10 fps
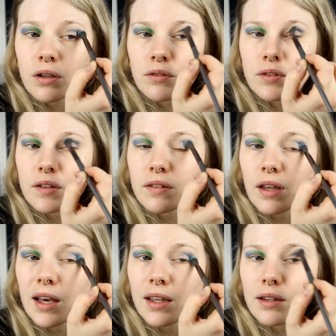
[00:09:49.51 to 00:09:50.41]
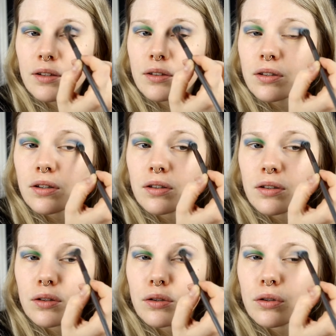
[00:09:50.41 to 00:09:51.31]
of this eye look.
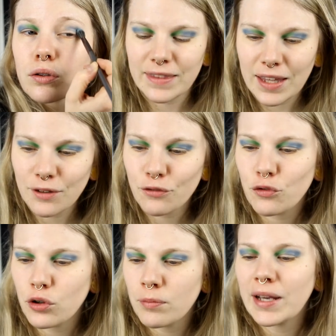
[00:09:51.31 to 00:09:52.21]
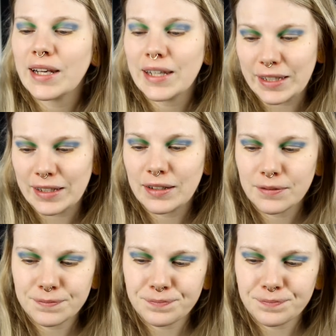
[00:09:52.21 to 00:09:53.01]
Then for my lid,